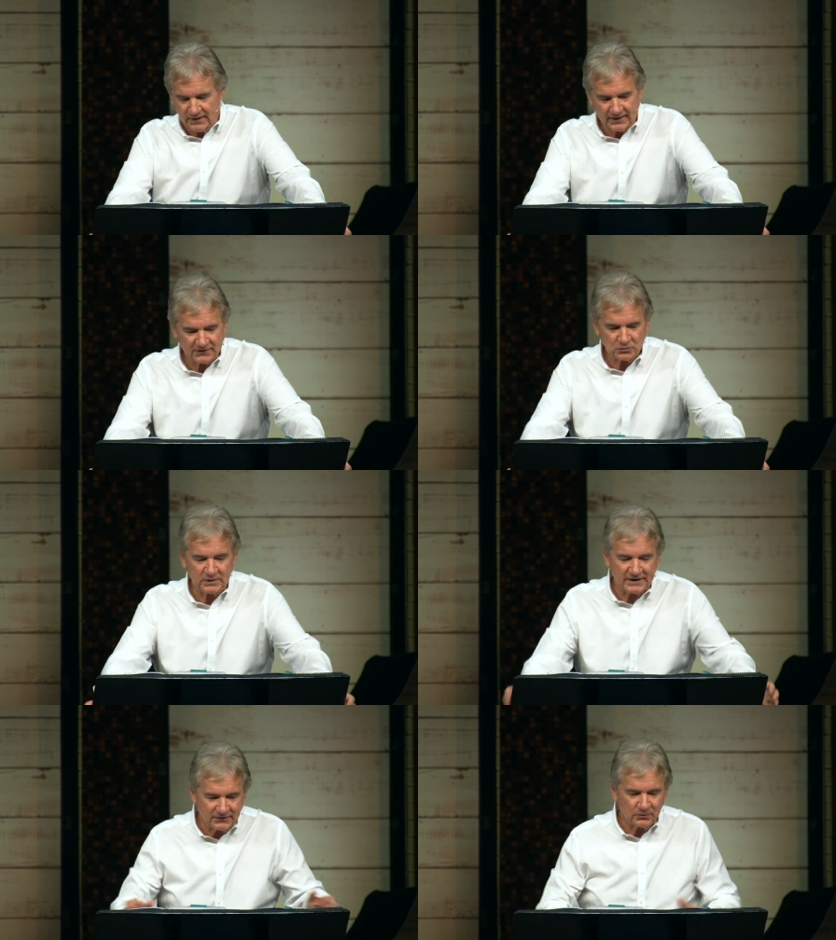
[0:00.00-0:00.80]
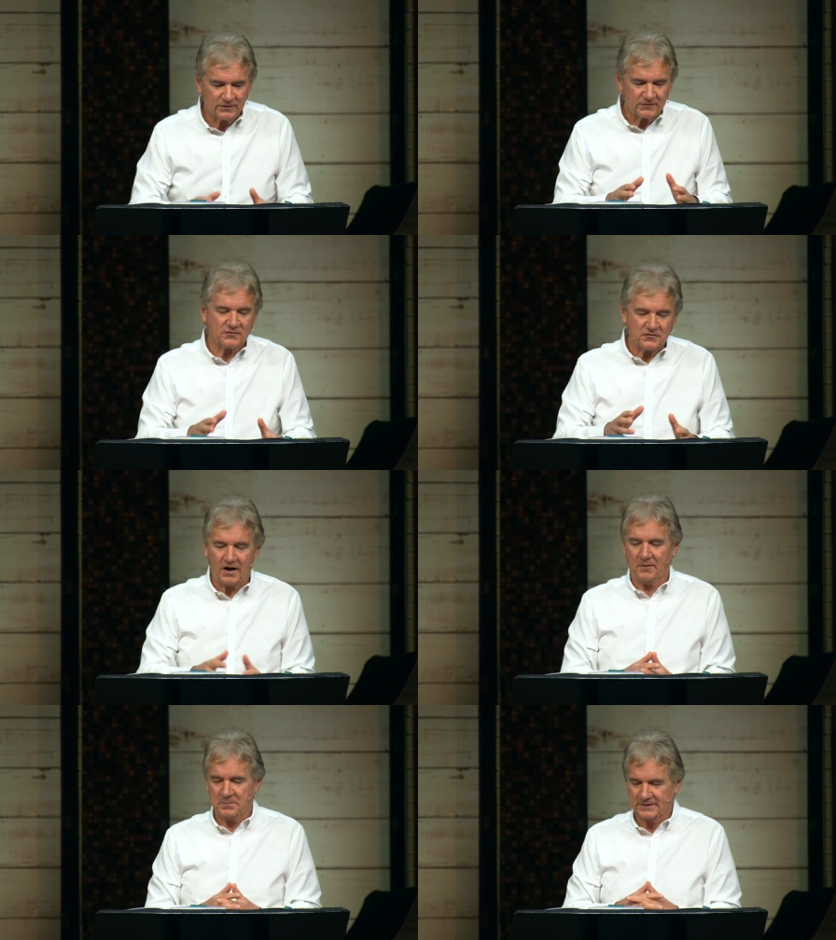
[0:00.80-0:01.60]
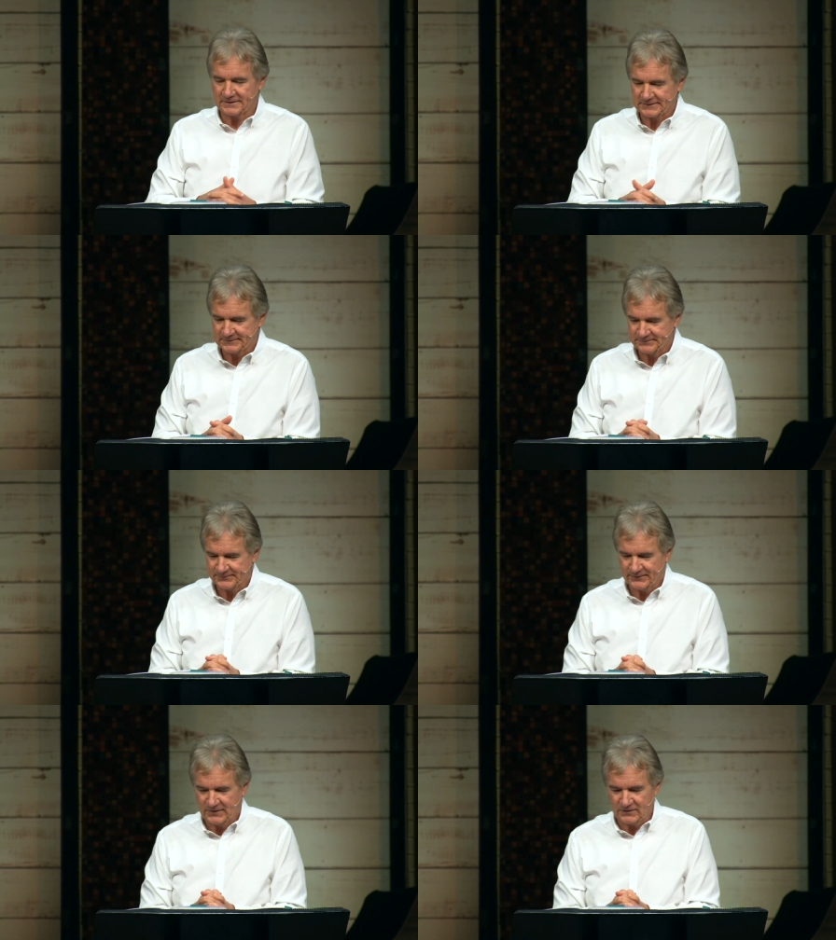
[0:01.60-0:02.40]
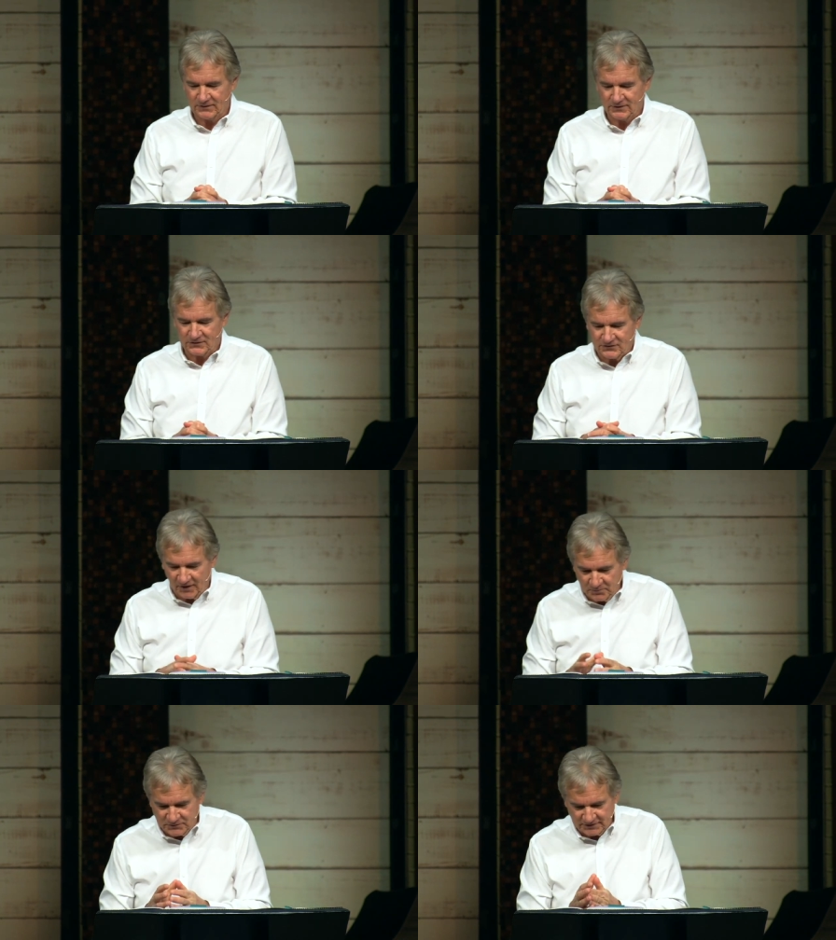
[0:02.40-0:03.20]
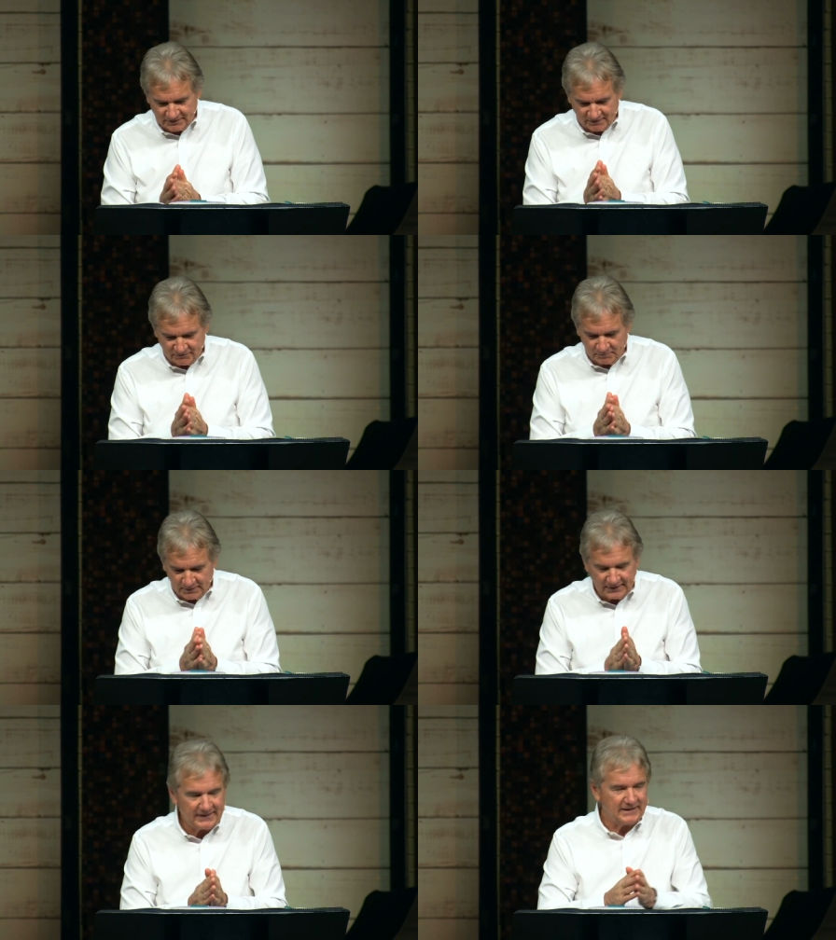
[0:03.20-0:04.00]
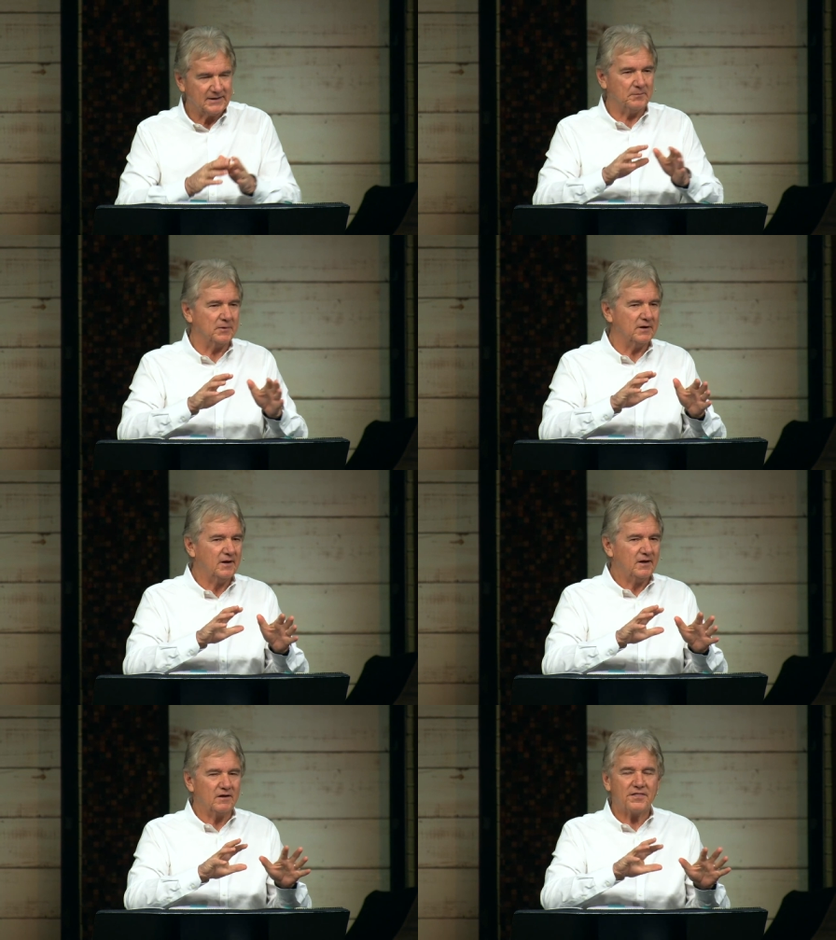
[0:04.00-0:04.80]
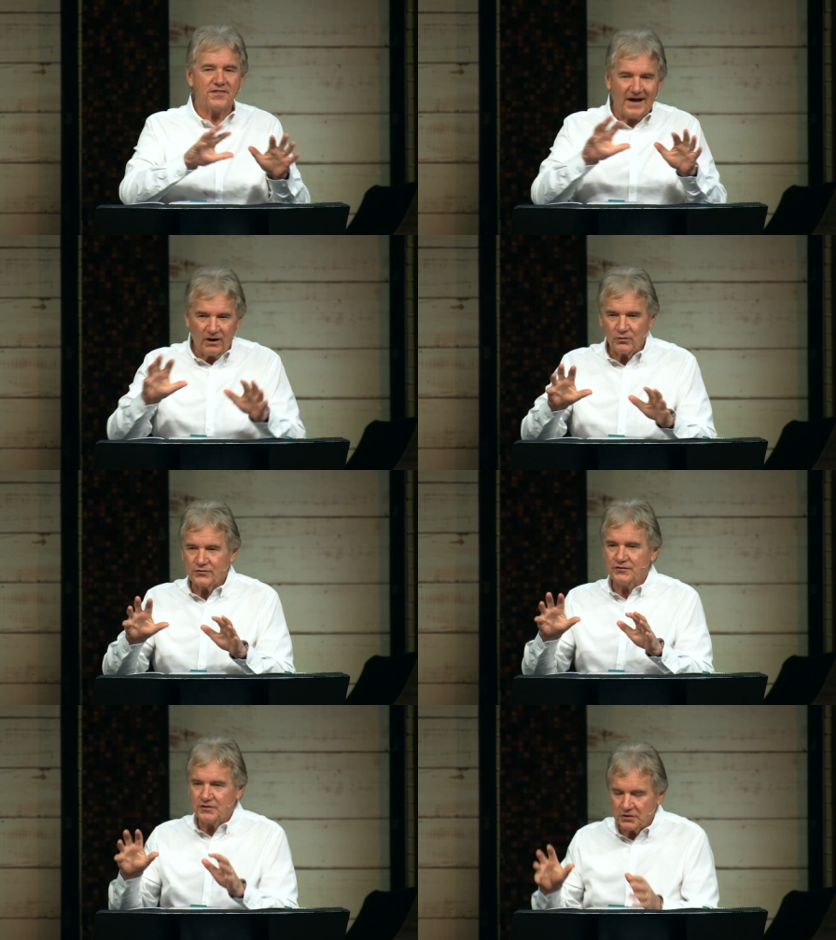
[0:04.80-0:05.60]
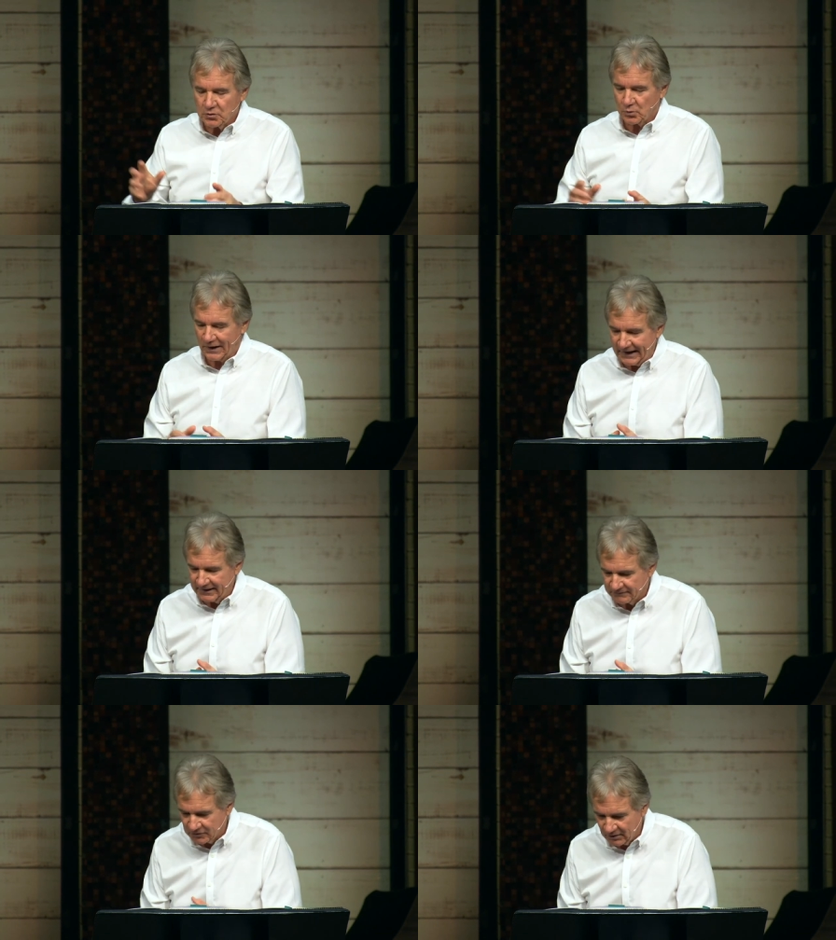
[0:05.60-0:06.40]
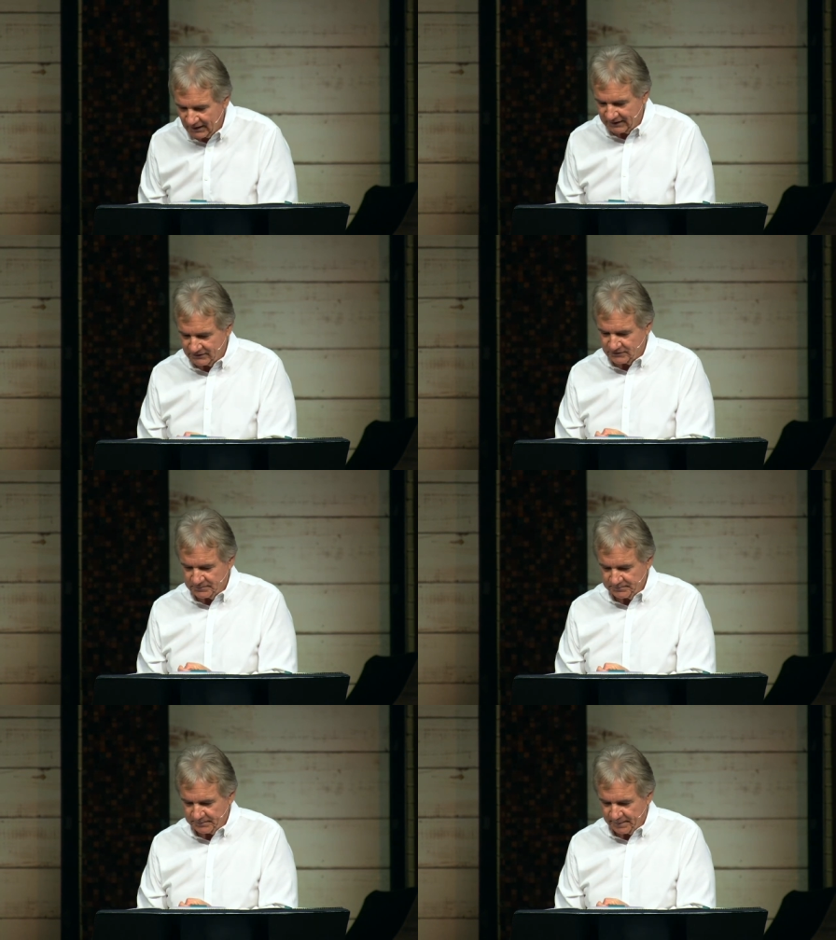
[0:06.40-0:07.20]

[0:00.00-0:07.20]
And as we enter this topic, the, the subject of the millennium, a, a thousand year reign of Christ,